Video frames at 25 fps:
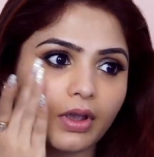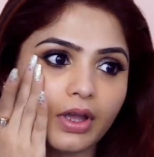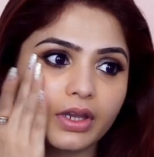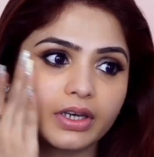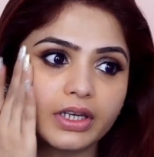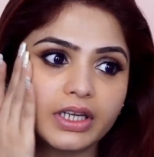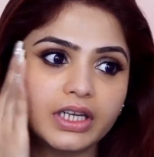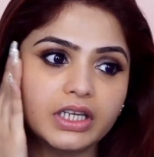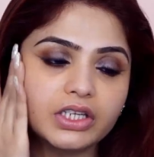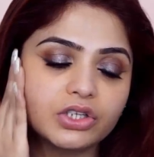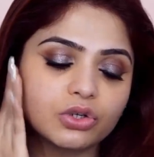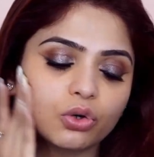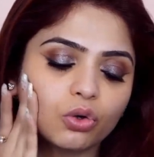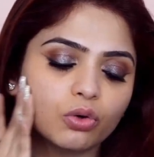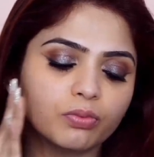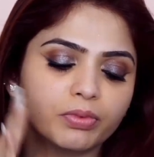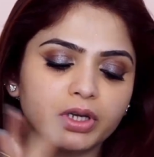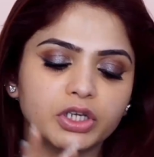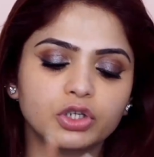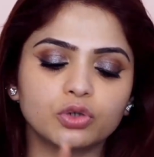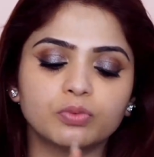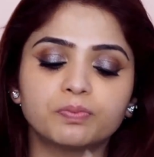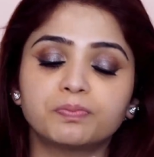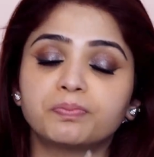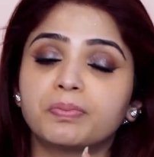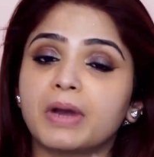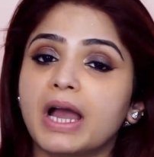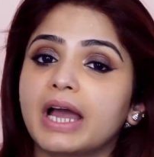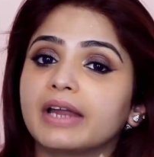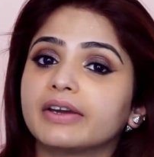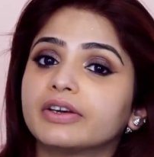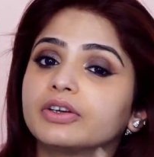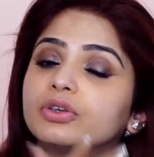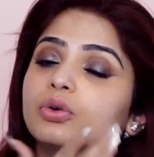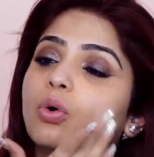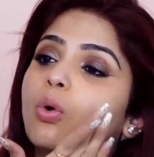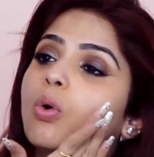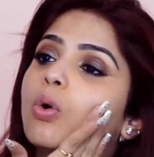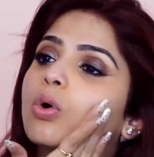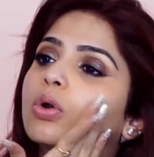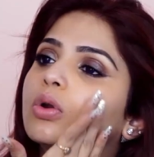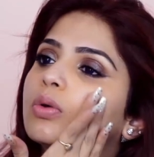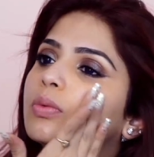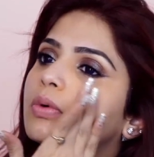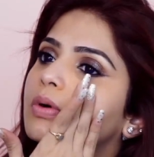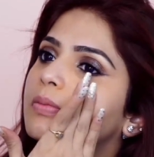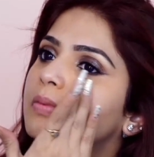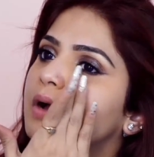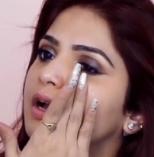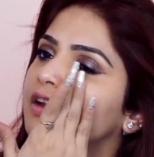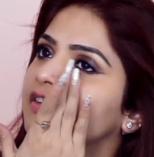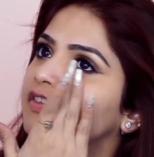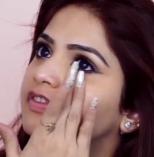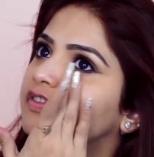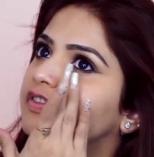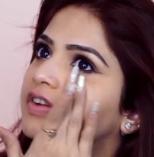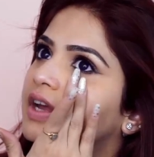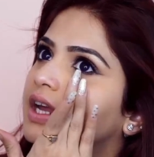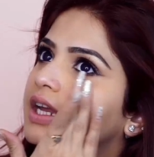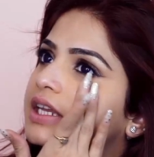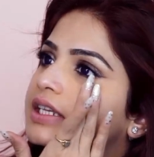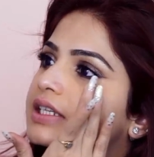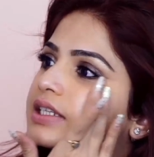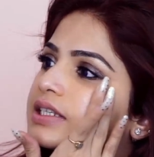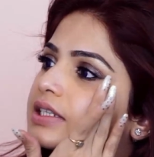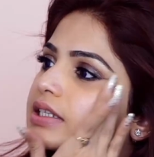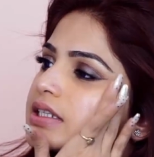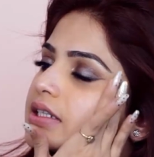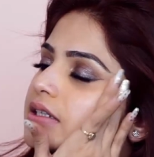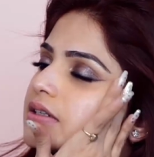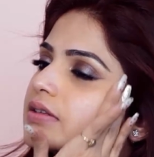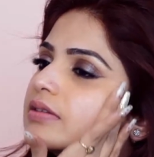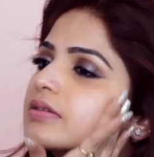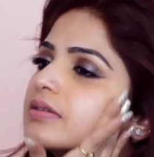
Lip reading: And he told me to pat it all over my face.